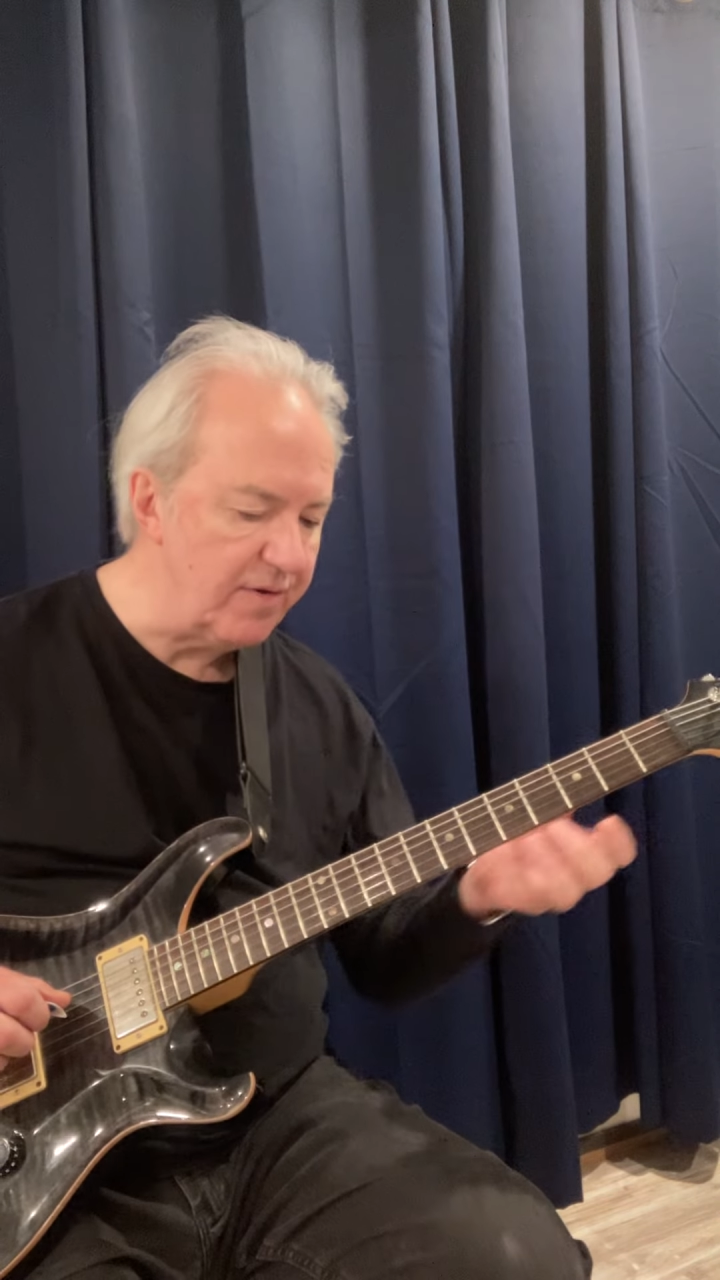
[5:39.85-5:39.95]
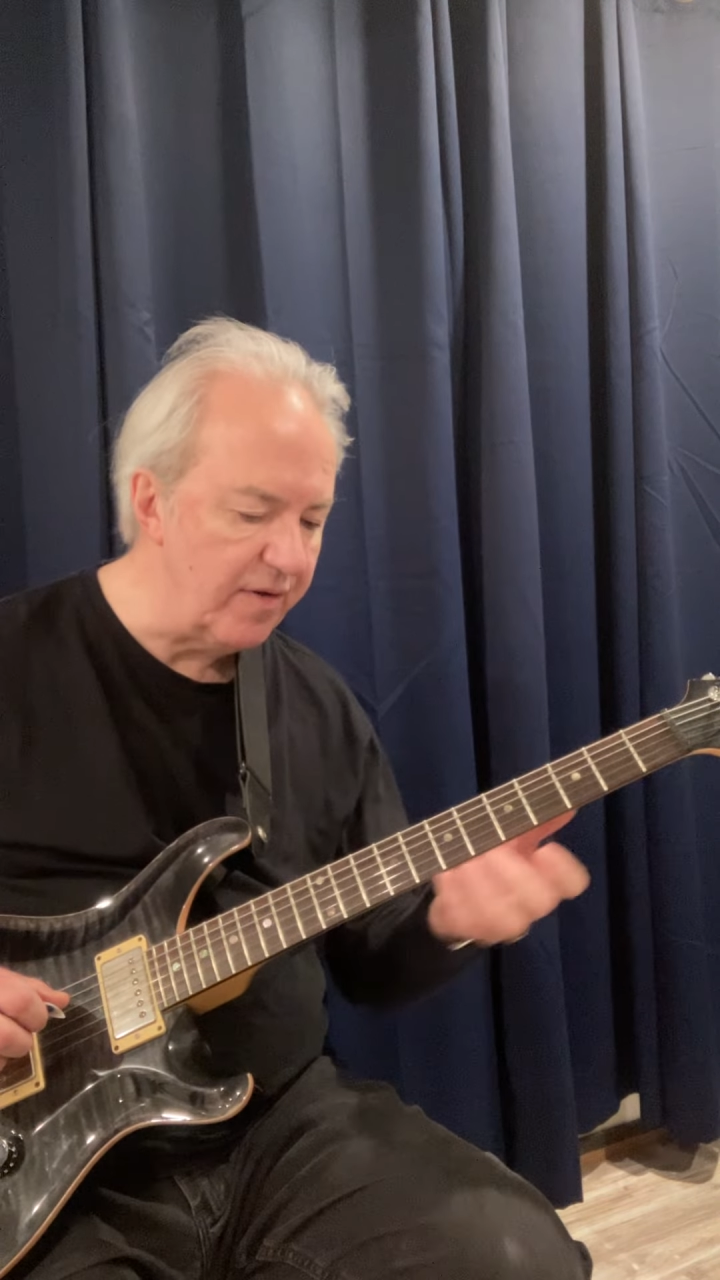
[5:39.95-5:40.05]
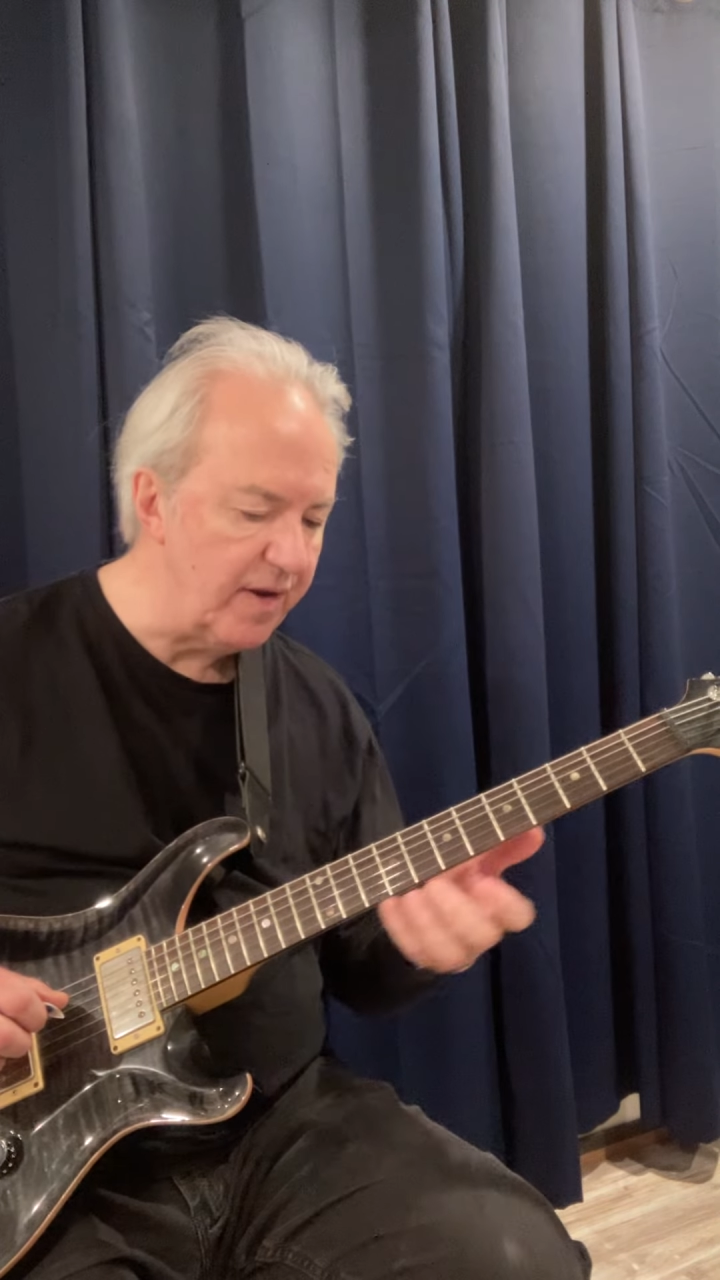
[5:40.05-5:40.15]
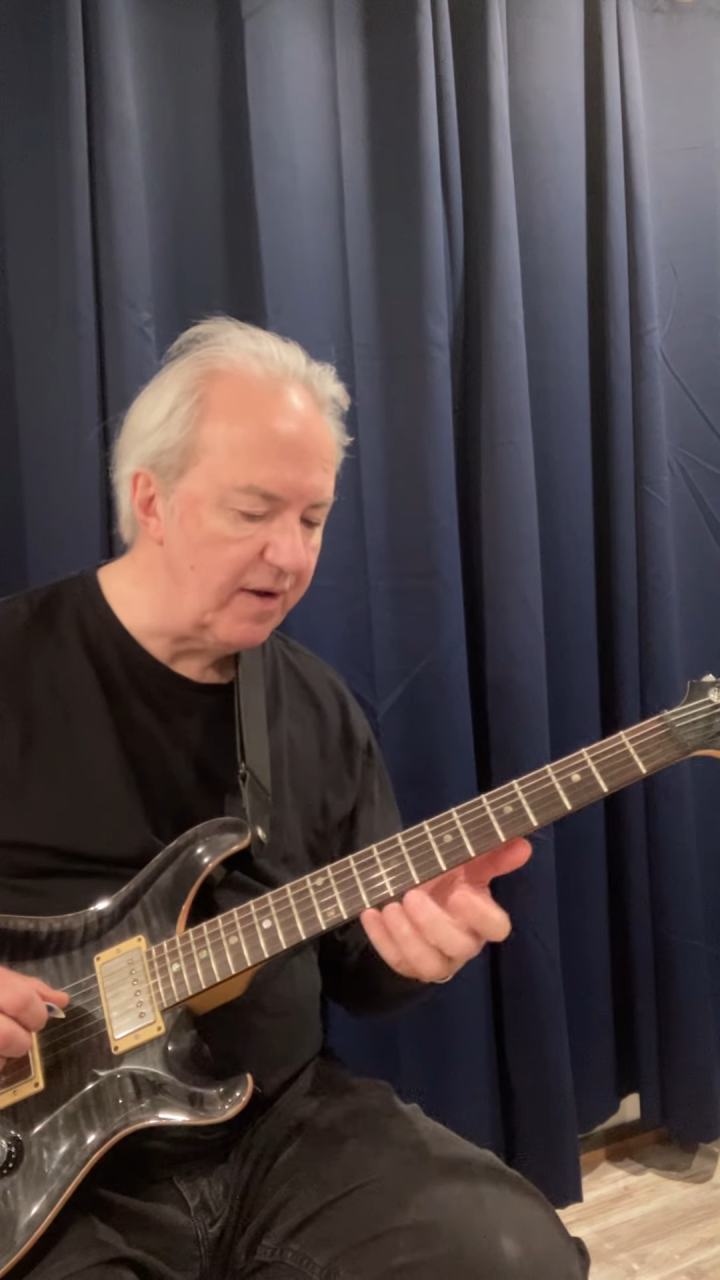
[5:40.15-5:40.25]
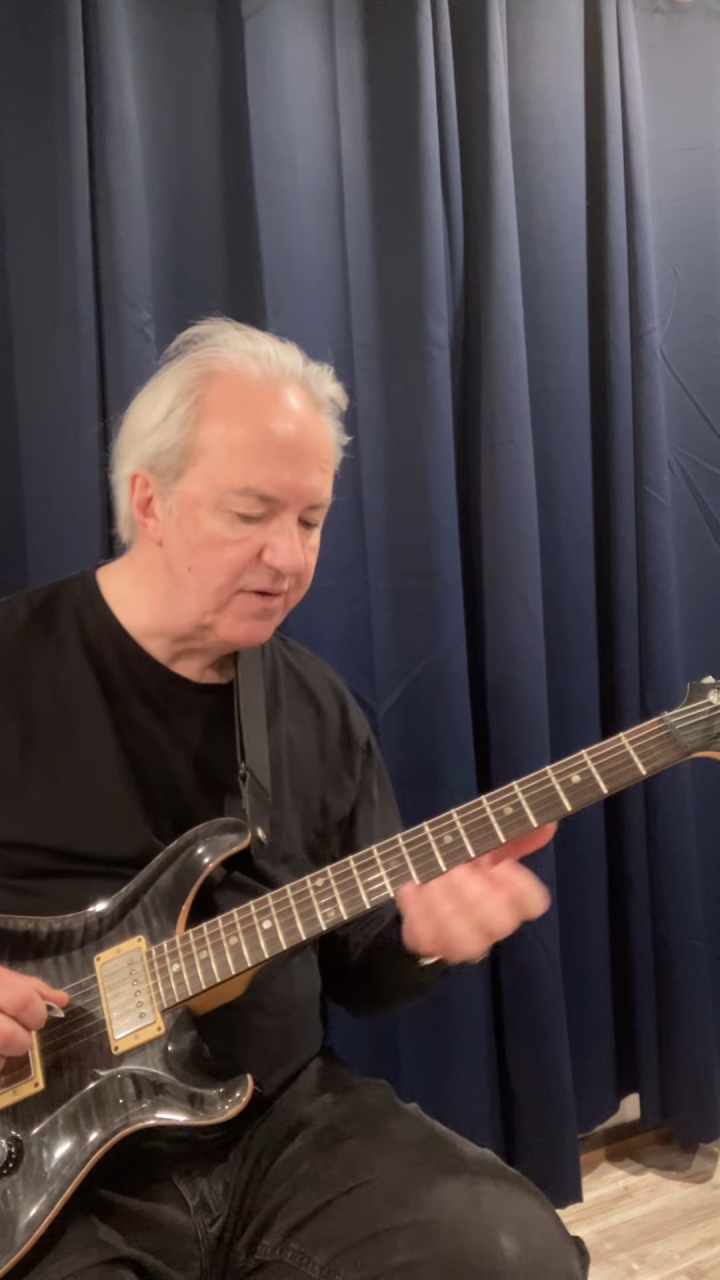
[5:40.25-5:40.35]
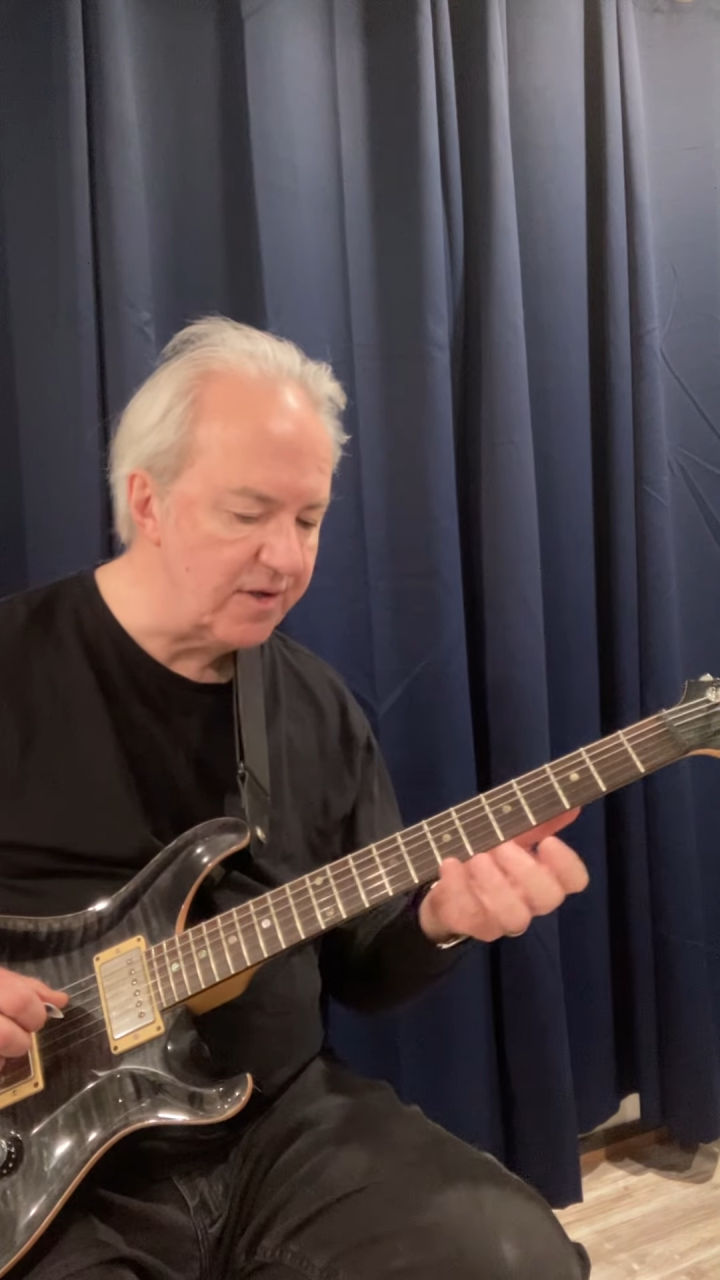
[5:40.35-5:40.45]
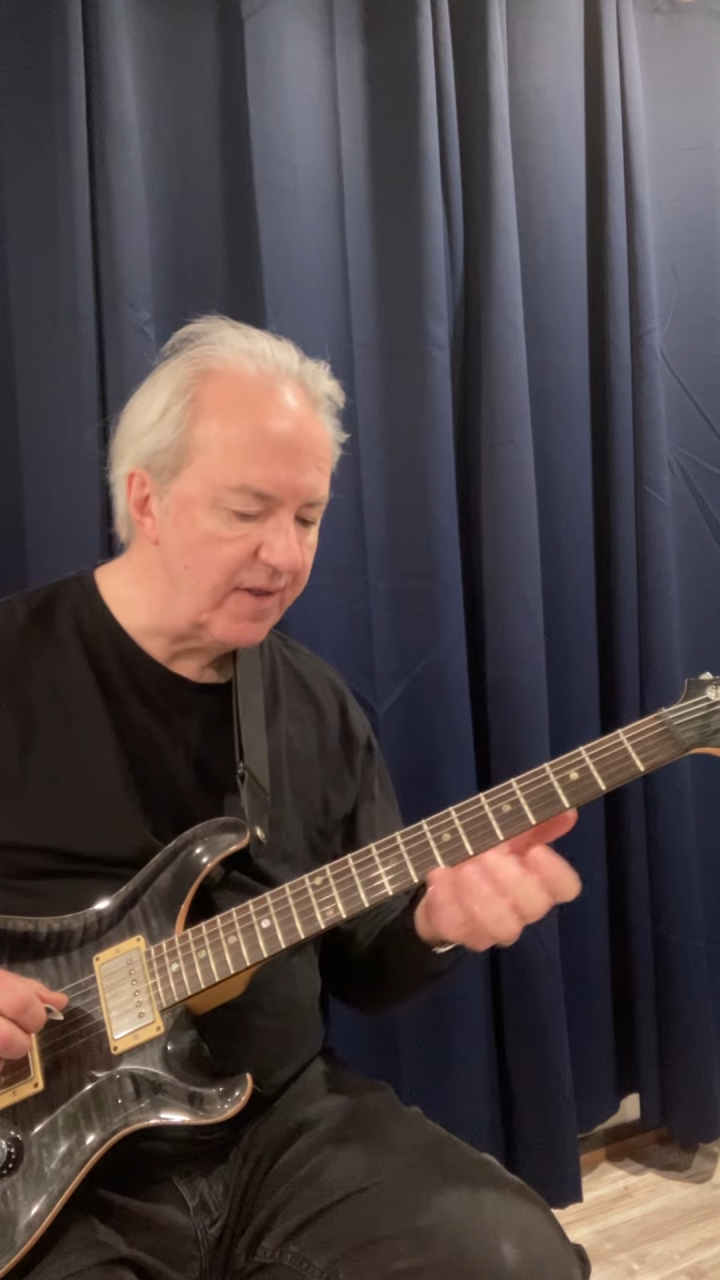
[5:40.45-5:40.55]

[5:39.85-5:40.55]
know the notes